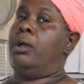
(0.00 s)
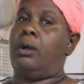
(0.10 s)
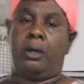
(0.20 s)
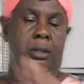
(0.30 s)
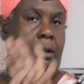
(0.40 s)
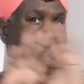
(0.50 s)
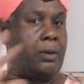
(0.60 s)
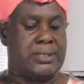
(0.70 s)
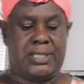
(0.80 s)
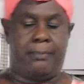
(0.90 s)
On know no,
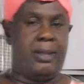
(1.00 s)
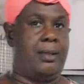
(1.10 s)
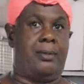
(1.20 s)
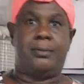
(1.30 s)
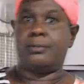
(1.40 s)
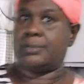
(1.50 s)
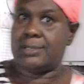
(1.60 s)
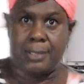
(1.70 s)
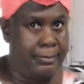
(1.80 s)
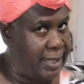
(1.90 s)
I'm going to use
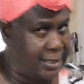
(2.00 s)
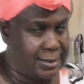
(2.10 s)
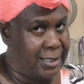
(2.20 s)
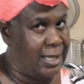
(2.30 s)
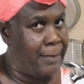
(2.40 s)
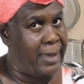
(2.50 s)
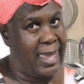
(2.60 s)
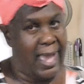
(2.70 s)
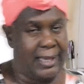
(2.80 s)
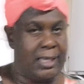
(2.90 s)
tomato in
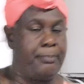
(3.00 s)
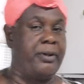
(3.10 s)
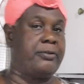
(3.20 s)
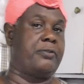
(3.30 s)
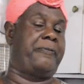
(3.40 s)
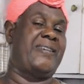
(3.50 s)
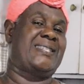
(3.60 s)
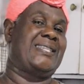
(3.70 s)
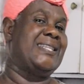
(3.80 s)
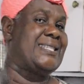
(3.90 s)
my ackee, but to
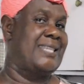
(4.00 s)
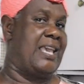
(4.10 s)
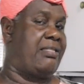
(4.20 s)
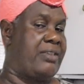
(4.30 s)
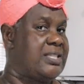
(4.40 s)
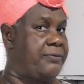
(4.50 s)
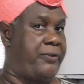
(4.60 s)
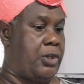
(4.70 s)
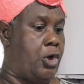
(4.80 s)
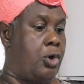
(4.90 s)
facilitate this
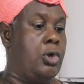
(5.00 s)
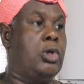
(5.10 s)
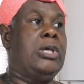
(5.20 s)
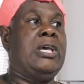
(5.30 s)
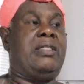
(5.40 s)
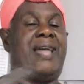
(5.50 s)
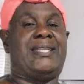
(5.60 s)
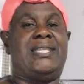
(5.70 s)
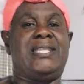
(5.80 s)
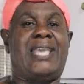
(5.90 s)
video,
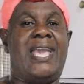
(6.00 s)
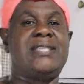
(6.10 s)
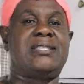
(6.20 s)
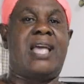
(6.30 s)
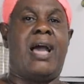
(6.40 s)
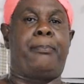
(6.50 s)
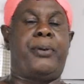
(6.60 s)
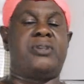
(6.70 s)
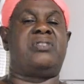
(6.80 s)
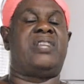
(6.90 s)
that in case a
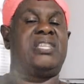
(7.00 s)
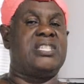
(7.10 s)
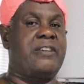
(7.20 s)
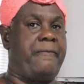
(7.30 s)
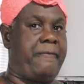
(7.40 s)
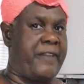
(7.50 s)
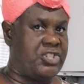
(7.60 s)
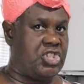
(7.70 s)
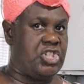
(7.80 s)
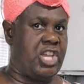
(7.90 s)
person that is a
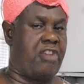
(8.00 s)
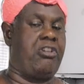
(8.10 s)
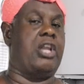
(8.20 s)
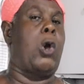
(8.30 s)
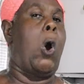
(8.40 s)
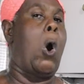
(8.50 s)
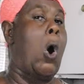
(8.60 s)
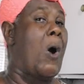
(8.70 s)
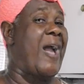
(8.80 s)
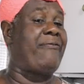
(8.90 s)
vegetarian
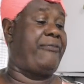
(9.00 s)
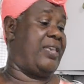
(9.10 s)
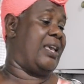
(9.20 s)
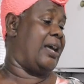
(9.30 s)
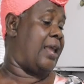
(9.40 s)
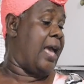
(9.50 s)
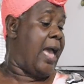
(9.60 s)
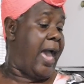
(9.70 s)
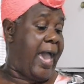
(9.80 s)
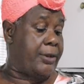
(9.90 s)
or a vegan,
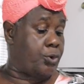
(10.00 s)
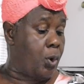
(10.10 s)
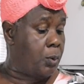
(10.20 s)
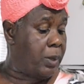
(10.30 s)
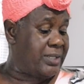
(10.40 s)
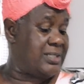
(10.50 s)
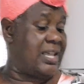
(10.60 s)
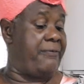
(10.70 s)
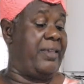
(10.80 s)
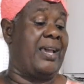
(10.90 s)
I don't want to
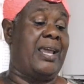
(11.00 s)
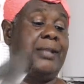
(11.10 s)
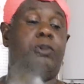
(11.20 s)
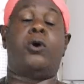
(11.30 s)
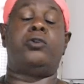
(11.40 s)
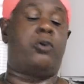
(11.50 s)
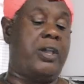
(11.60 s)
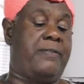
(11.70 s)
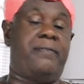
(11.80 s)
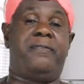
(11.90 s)
say vegan, I don't know
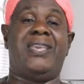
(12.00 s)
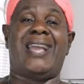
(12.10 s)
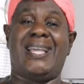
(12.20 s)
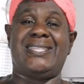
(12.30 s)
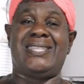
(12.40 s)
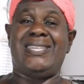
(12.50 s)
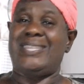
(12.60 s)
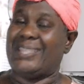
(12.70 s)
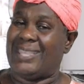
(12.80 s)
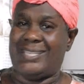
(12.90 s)
if the vegans
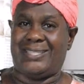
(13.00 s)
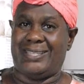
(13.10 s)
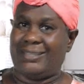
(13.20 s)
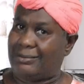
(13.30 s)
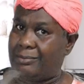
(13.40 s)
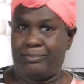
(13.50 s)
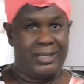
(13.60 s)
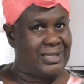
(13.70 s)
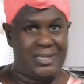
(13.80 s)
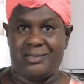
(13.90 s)
eat this, the, the,
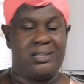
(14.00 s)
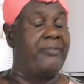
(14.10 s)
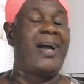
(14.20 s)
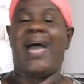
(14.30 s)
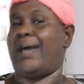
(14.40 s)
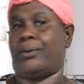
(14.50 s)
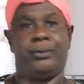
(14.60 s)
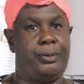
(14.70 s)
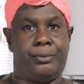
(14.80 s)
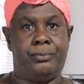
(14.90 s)
the tin stuff, I
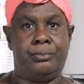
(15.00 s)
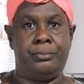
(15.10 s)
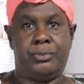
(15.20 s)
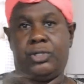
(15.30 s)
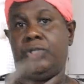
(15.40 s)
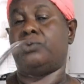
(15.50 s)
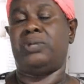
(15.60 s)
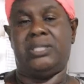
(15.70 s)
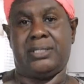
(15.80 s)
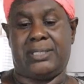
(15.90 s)
don't know. So you
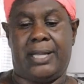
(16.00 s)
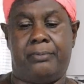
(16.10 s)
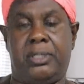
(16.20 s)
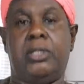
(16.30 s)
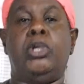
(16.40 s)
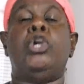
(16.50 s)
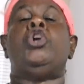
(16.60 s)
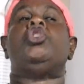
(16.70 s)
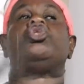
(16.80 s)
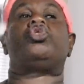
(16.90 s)
need to tell me.
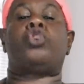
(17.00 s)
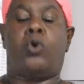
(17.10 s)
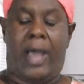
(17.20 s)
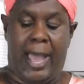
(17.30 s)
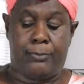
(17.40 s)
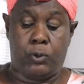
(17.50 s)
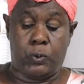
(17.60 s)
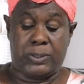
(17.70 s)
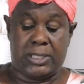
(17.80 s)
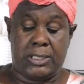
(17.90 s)
So I'm
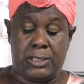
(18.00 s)
using